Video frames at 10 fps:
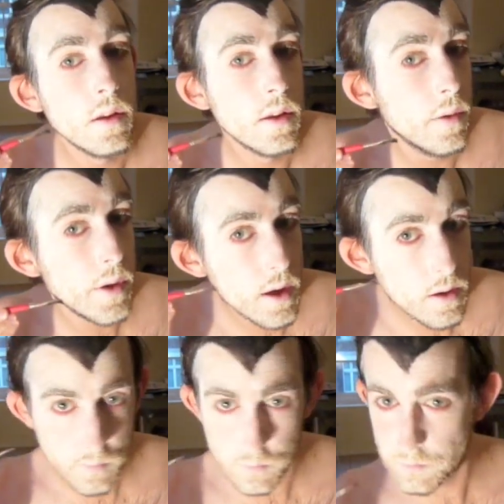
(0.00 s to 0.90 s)
There we go.
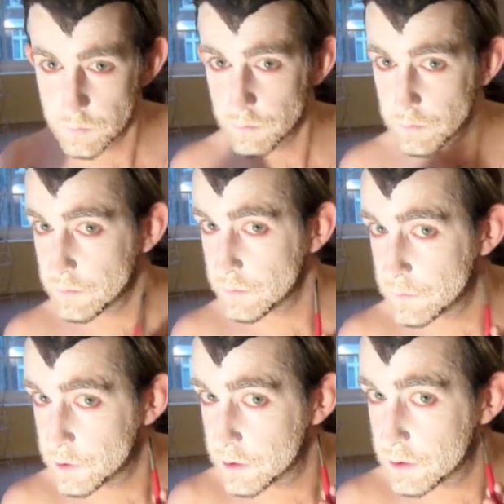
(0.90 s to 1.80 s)

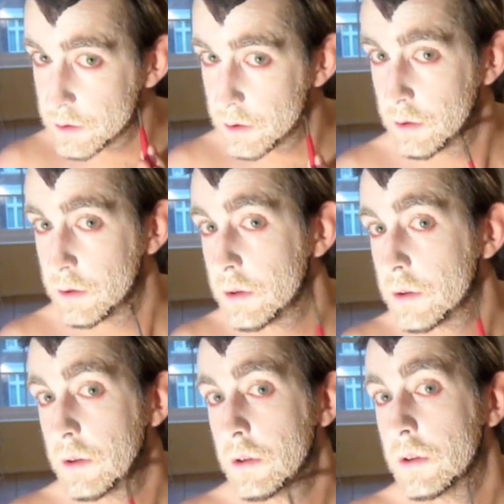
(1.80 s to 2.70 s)
Just
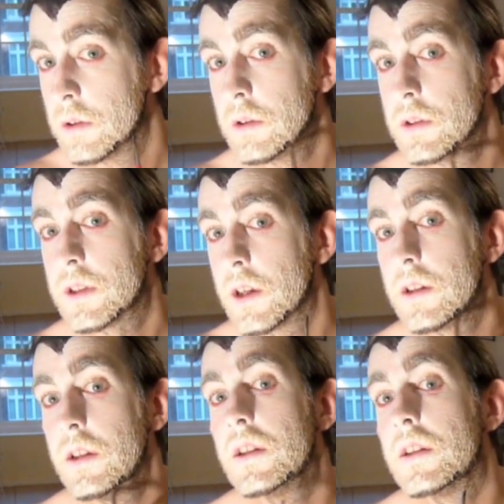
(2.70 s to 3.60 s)
softly